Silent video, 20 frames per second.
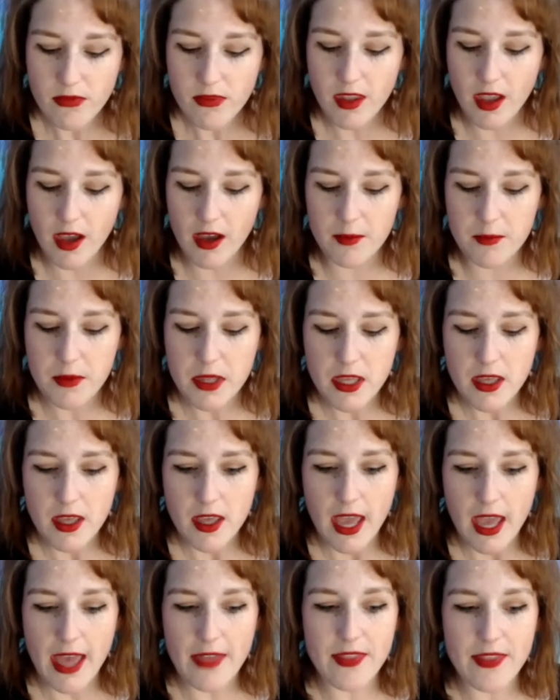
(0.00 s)

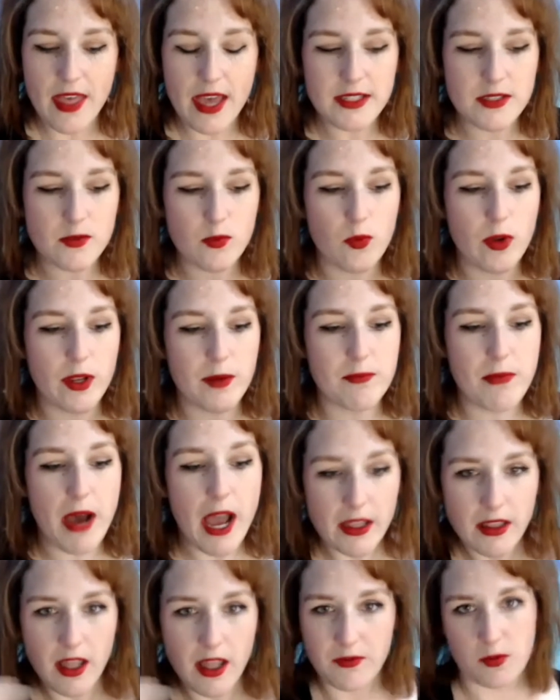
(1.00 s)
And that's when
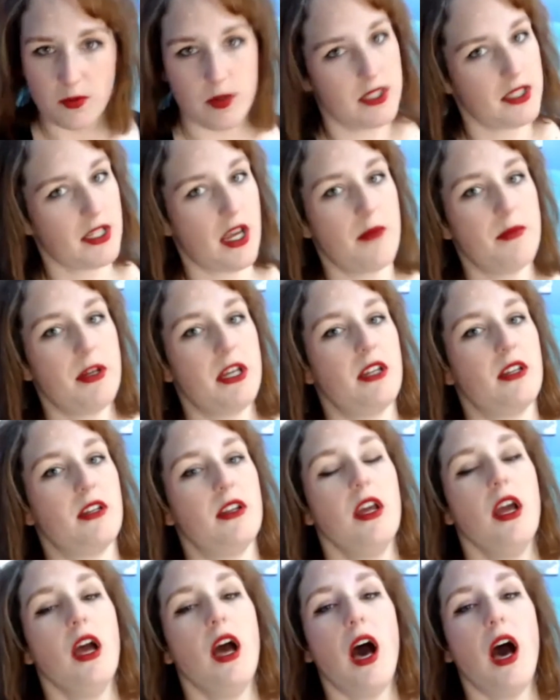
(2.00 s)
my loved ones come in.